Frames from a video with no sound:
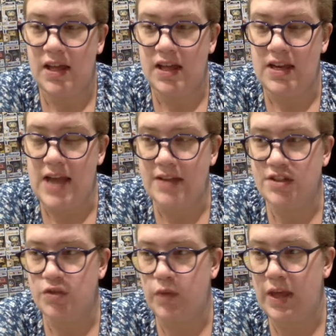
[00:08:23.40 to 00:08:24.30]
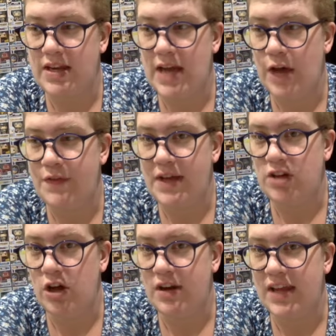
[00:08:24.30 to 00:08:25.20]
next week now that
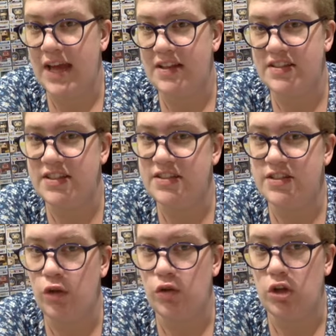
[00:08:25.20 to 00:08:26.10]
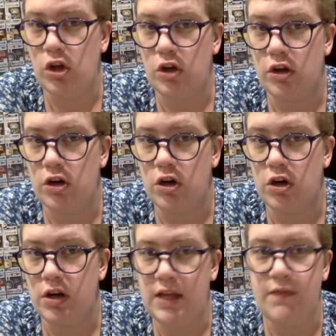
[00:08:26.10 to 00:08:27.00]
Don Callis is no
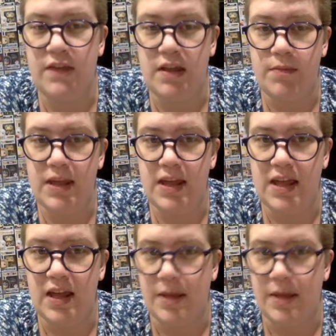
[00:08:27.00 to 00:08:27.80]
longer EVP.